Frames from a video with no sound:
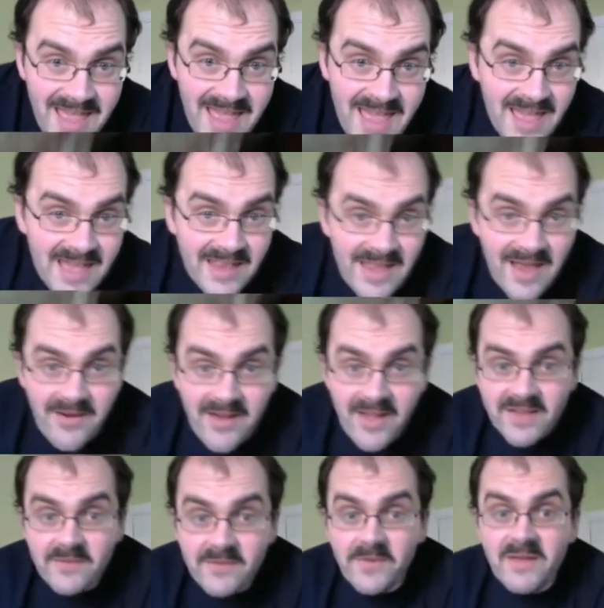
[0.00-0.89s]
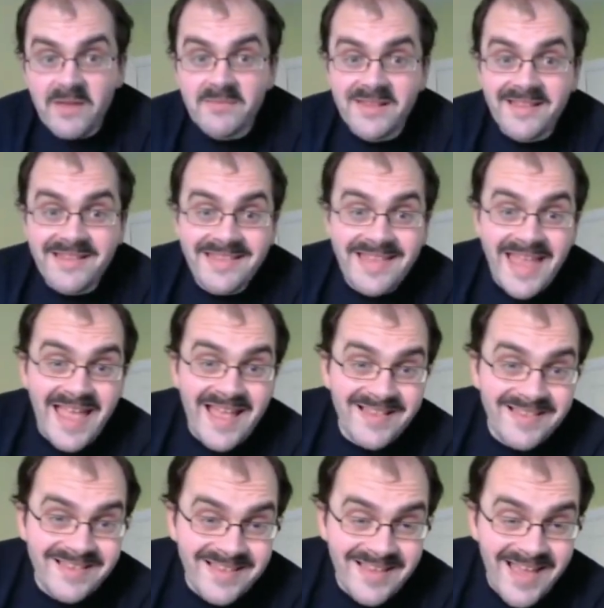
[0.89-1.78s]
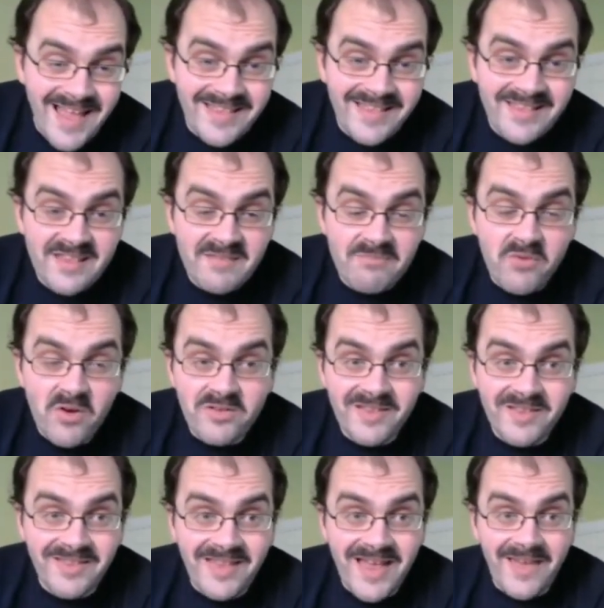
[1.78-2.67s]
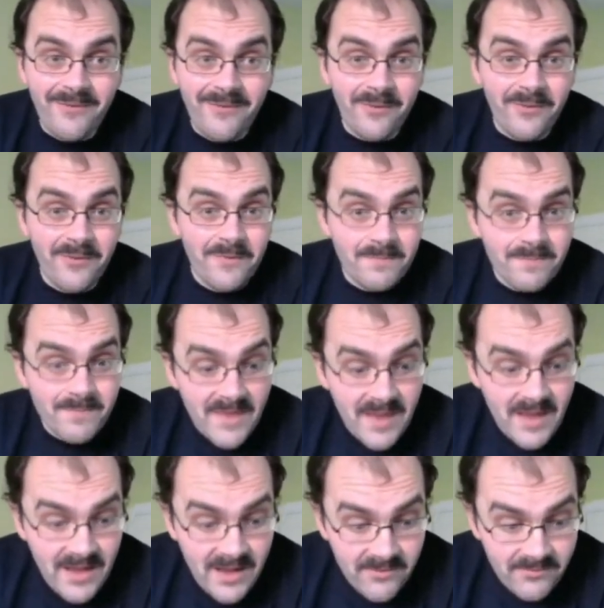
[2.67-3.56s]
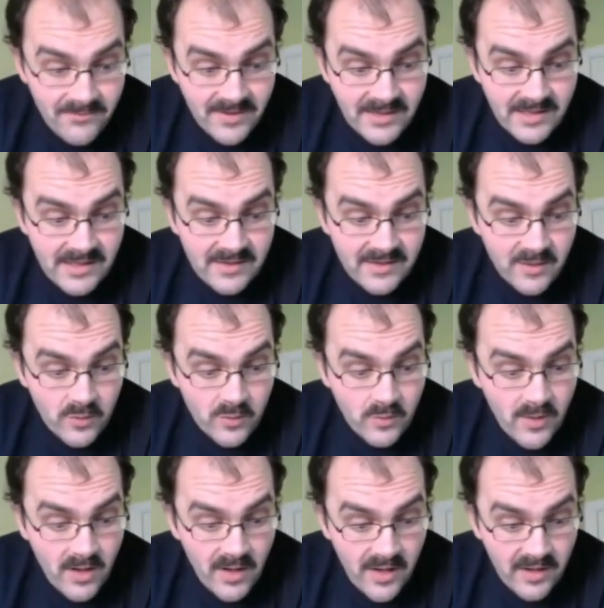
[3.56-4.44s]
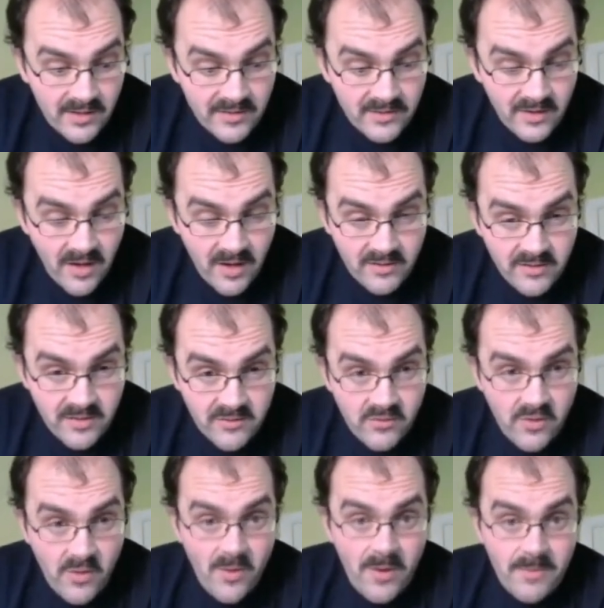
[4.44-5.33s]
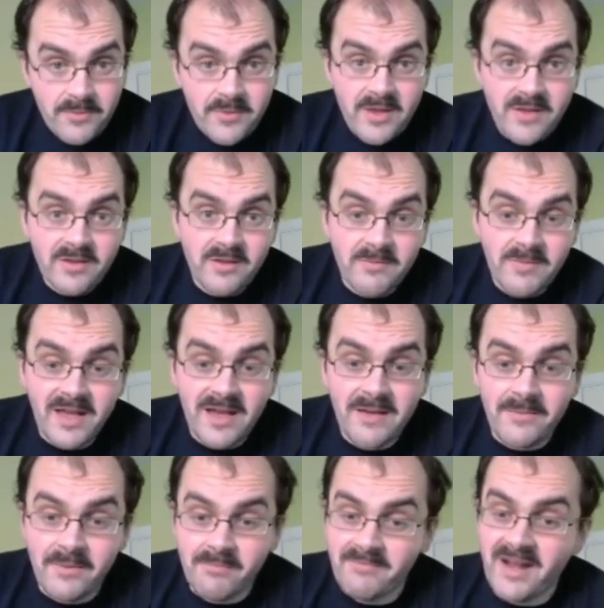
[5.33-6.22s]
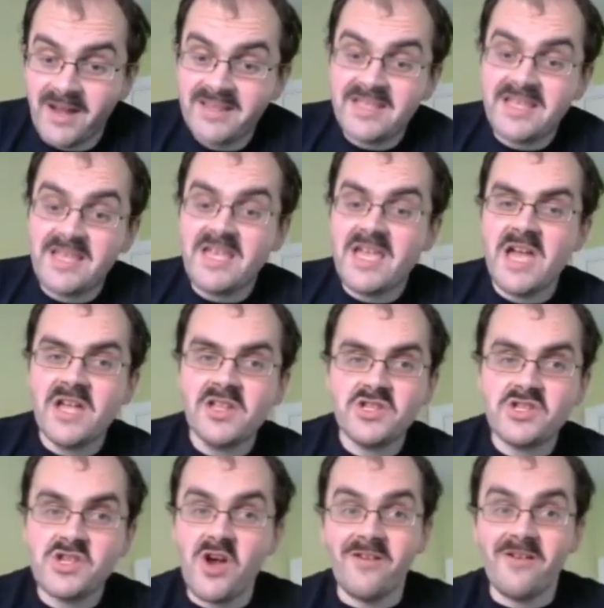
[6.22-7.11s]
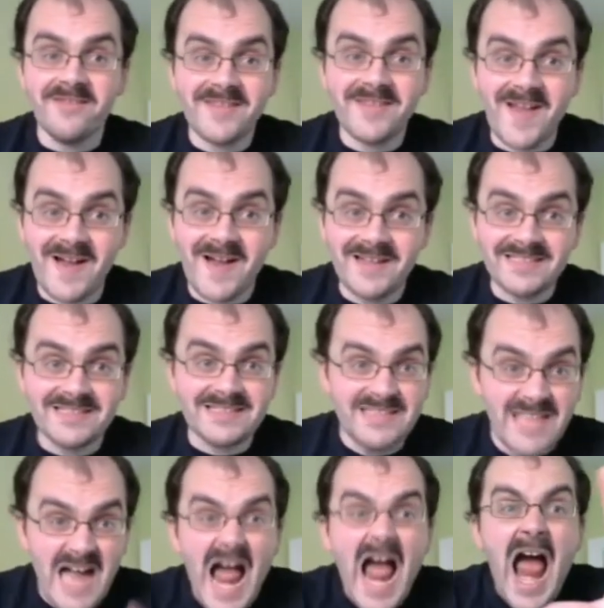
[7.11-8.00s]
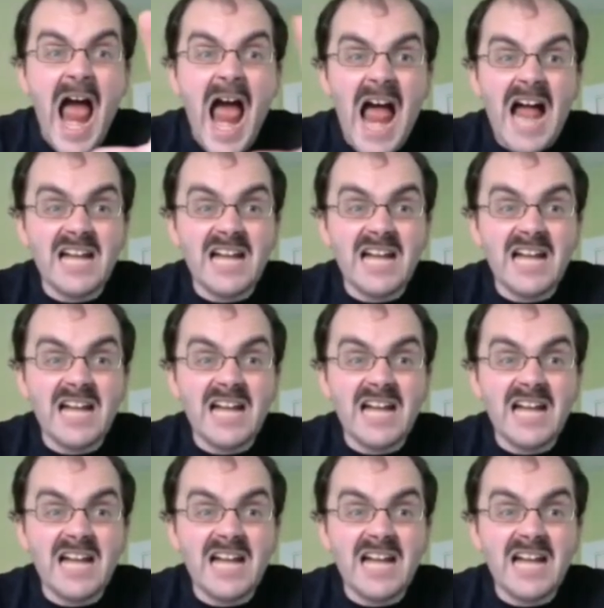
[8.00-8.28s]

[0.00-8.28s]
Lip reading: now has the flame on his tail, and he's brought to life. Ready to start to grow up to become a mighty Charizard. Ah!